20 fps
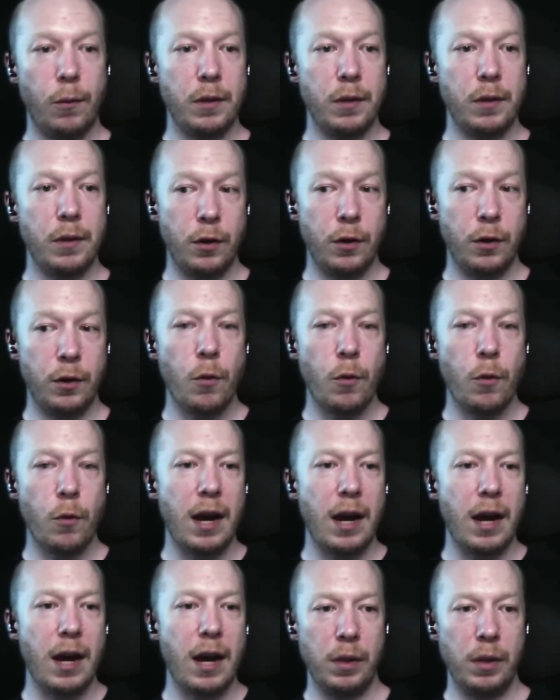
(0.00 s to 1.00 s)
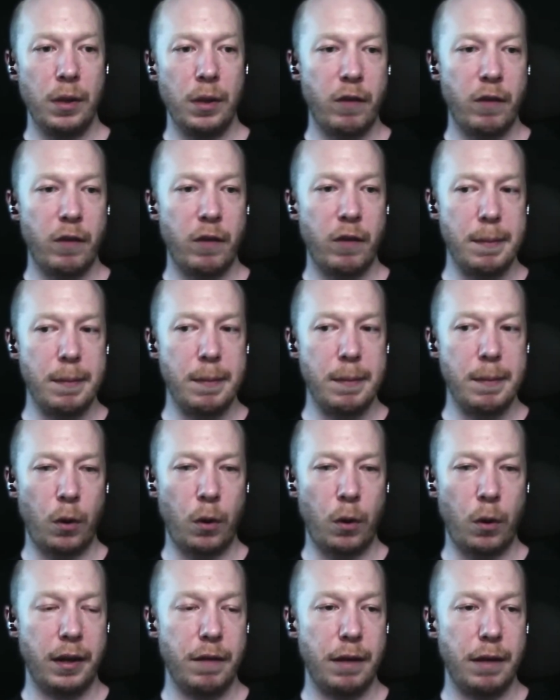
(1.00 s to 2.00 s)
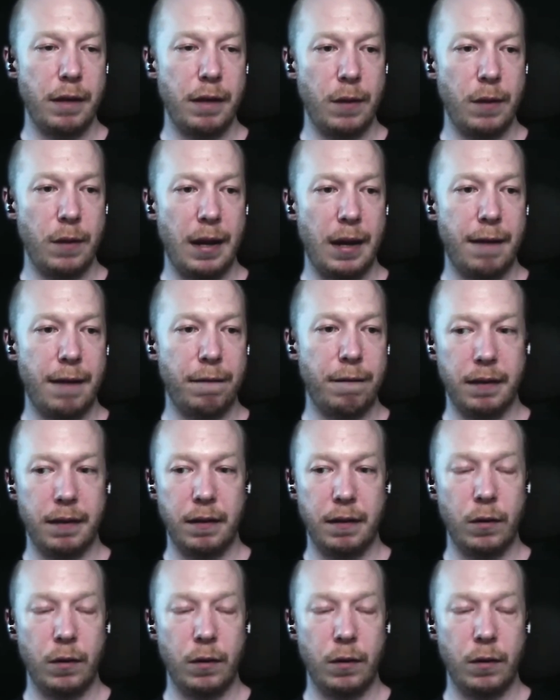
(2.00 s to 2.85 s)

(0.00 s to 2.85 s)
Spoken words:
your UI will never be blocking even if you have a